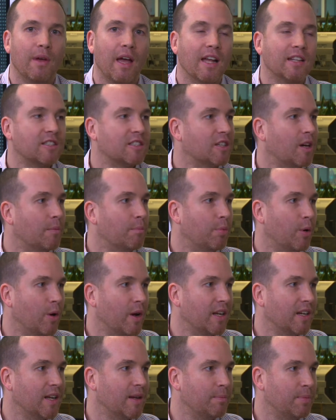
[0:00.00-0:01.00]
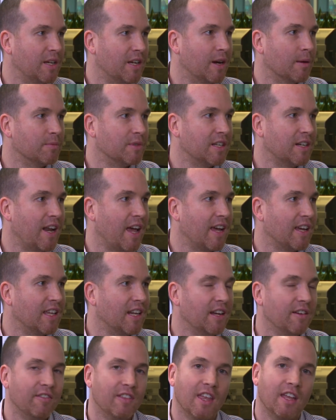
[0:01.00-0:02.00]
at some point it becomes a
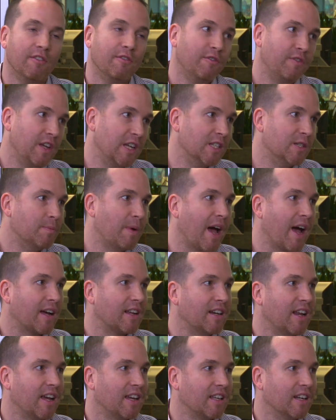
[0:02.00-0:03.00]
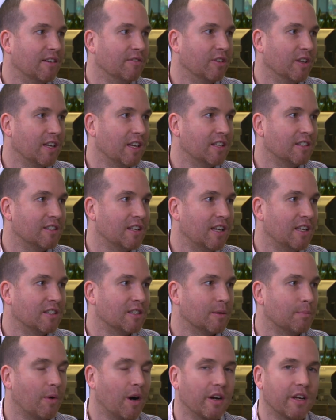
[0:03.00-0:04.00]
negative and then feeds back negatively
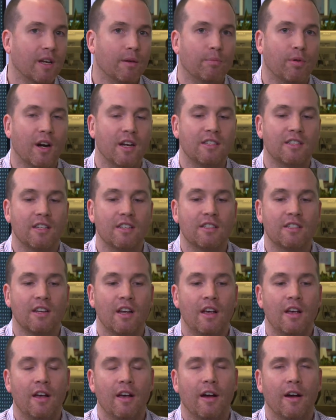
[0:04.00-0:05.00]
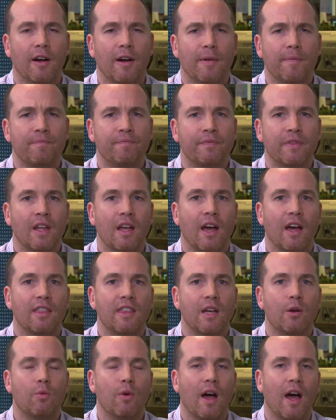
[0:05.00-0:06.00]
into market prices. I
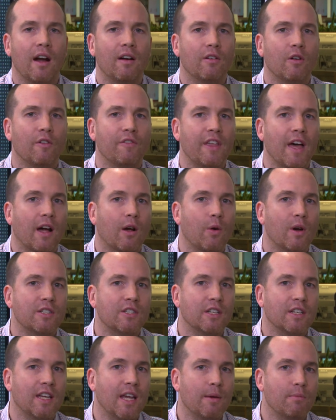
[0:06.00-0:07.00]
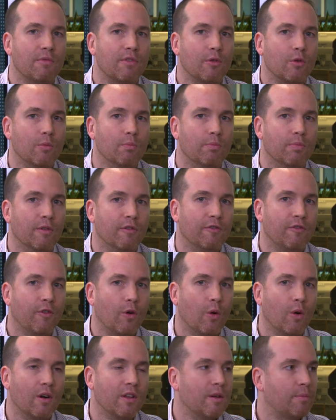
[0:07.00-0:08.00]
don't know if that question came through
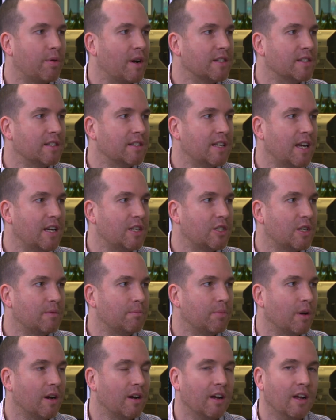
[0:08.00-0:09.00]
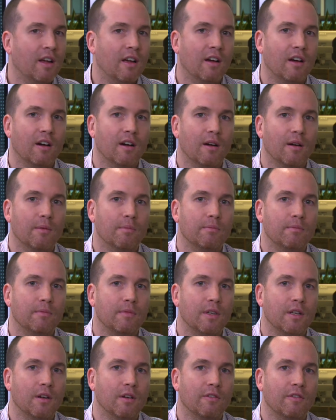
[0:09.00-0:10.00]
before the presentation, but
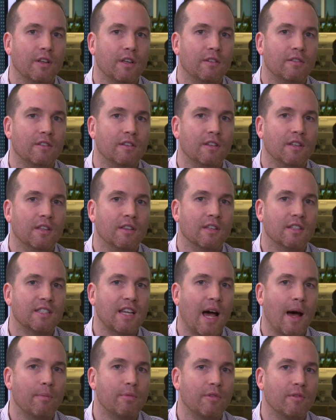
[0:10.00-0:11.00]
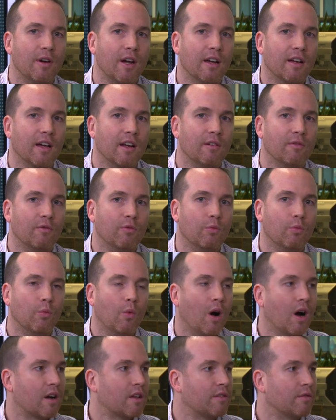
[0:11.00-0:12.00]
in the top three, I kind of
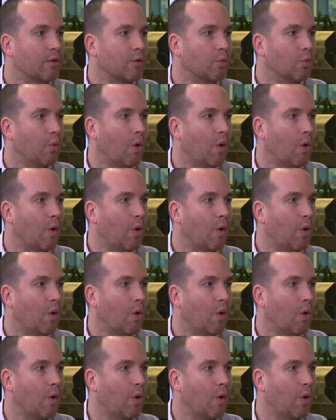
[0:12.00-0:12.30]
walk through